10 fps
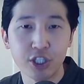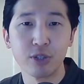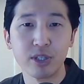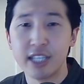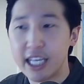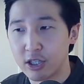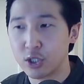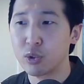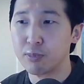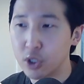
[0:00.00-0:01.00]
you to take her
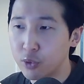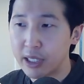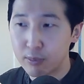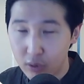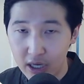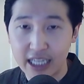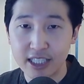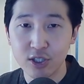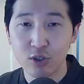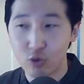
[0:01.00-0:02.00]
to a Blooming
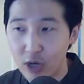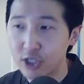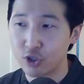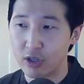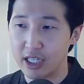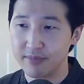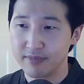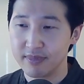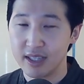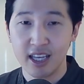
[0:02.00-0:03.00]
Brands restaurant.
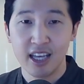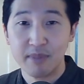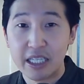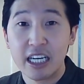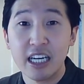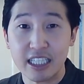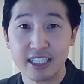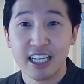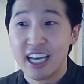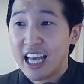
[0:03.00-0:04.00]
Because
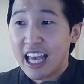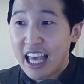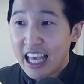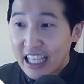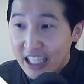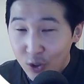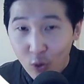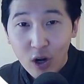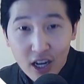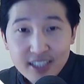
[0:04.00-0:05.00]

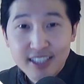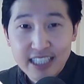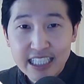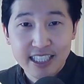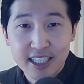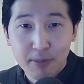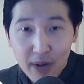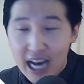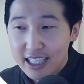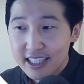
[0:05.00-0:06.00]
your unseasoned
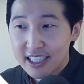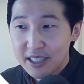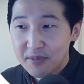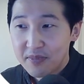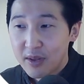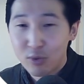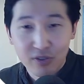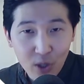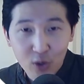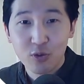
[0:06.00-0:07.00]
pasta with
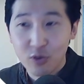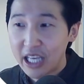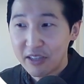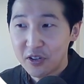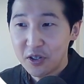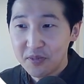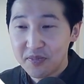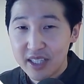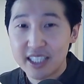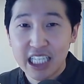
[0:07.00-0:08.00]
no flavor,
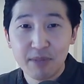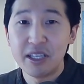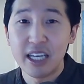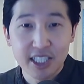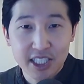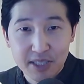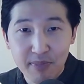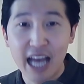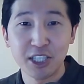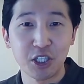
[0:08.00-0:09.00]
it's going to be a
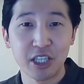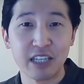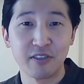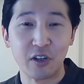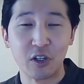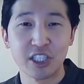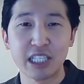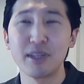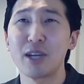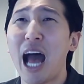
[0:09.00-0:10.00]
smashing hit for her. She's going
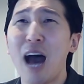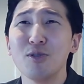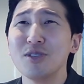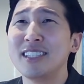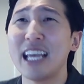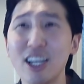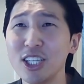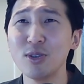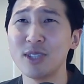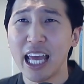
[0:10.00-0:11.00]
to be like, "How dare
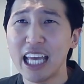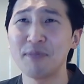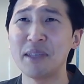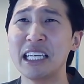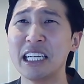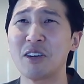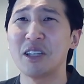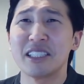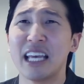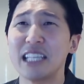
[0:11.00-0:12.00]
you take me here?
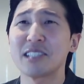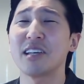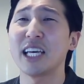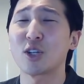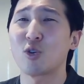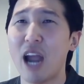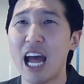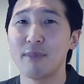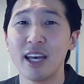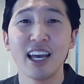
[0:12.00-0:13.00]
It tastes like
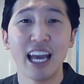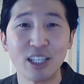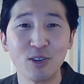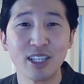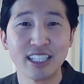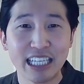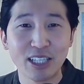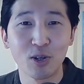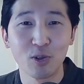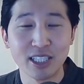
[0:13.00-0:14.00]
crap." And you can
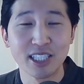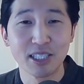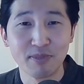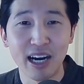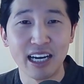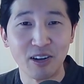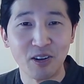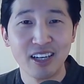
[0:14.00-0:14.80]
giggle and smile